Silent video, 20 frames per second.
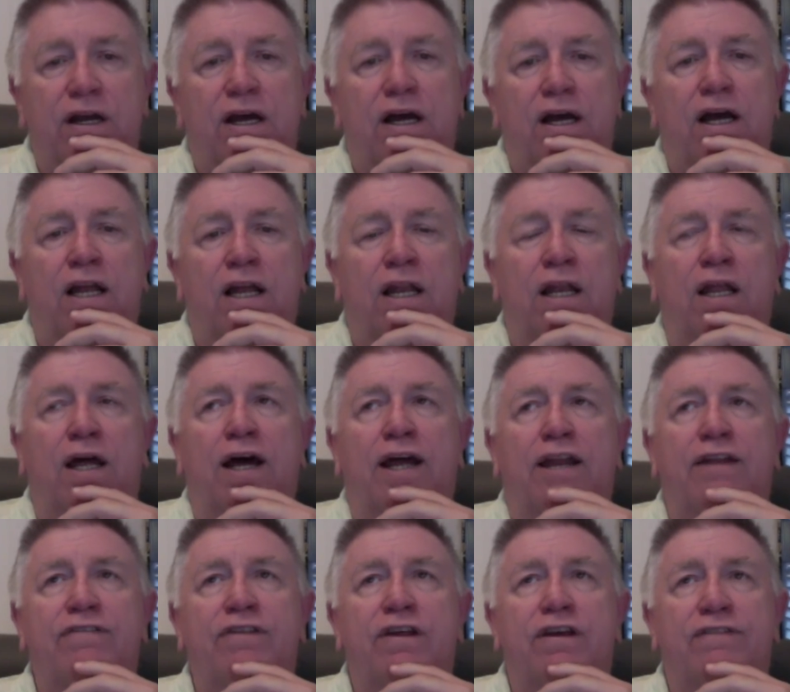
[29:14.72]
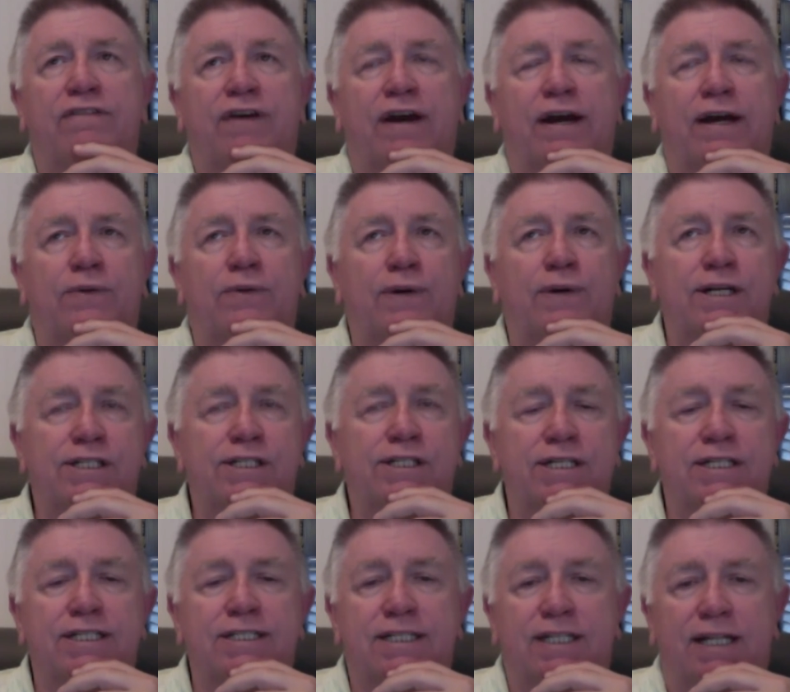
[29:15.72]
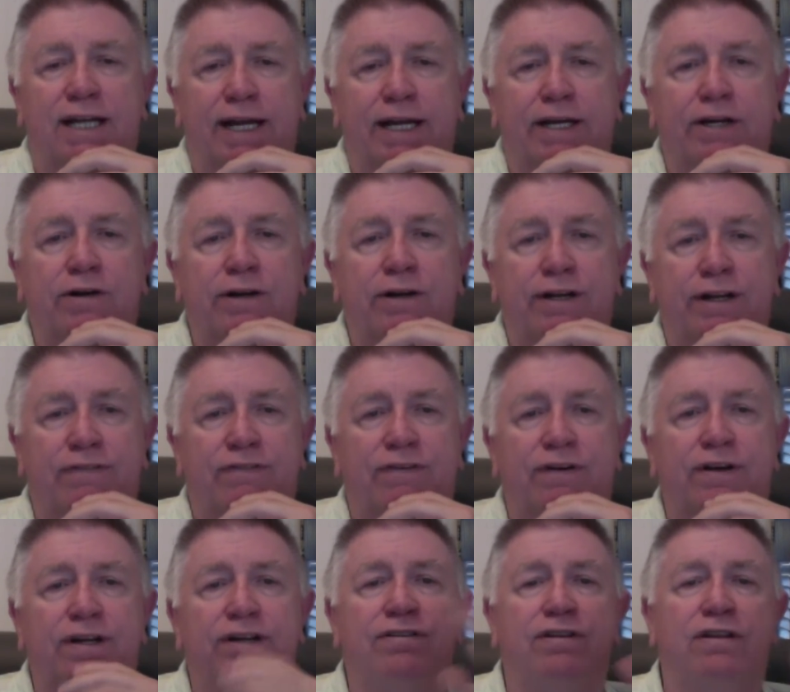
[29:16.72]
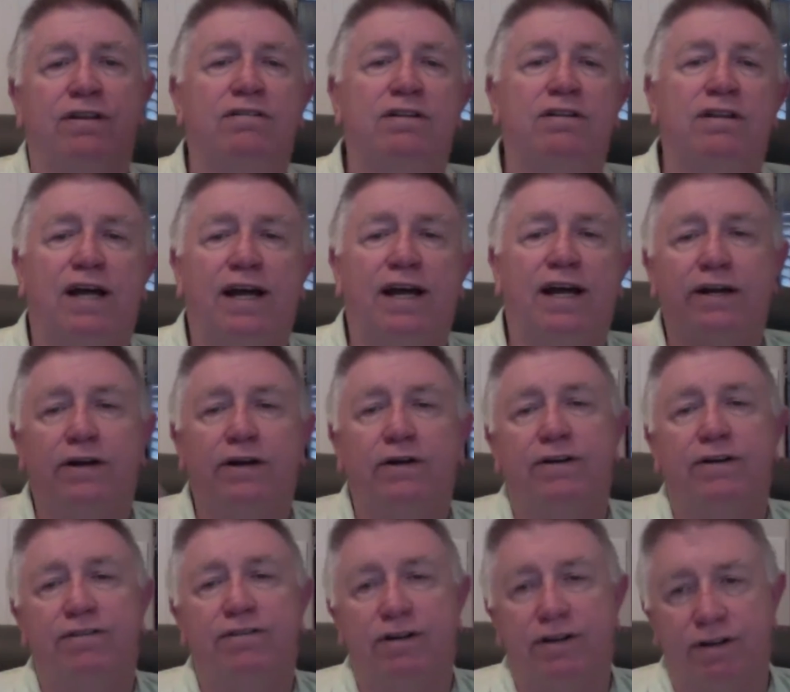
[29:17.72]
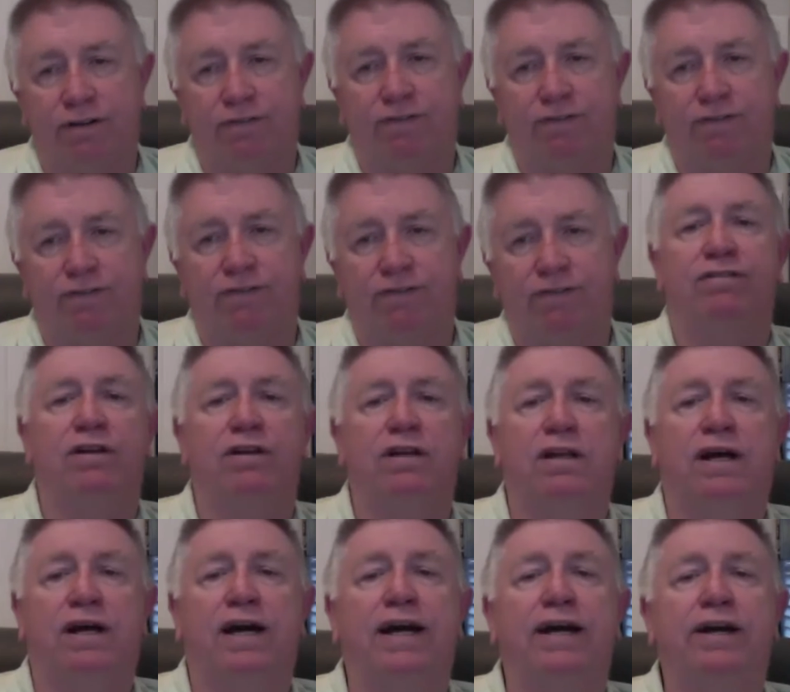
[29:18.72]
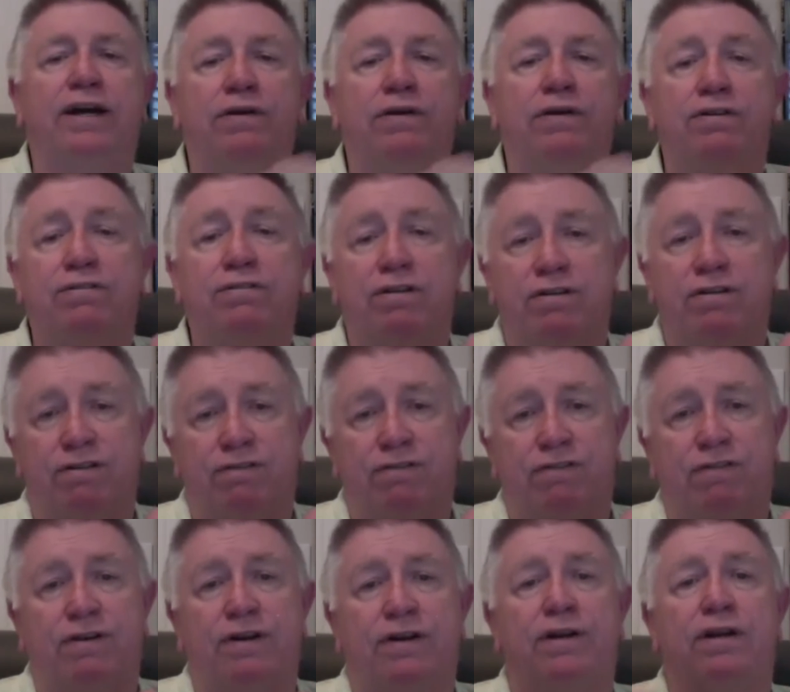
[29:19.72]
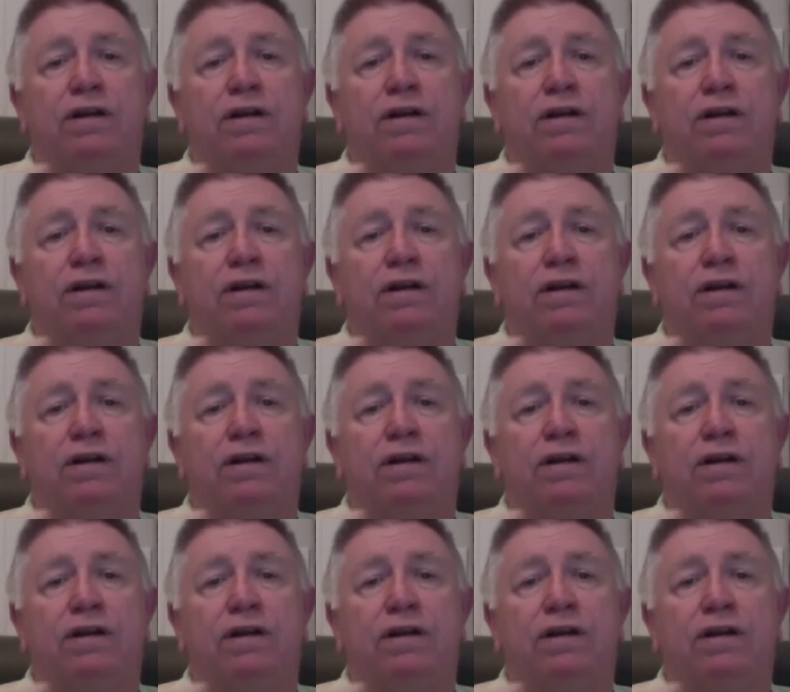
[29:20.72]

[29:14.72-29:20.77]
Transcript: A lot of the evaluation is like or different. Is this like or is it different? Is it like or is it different?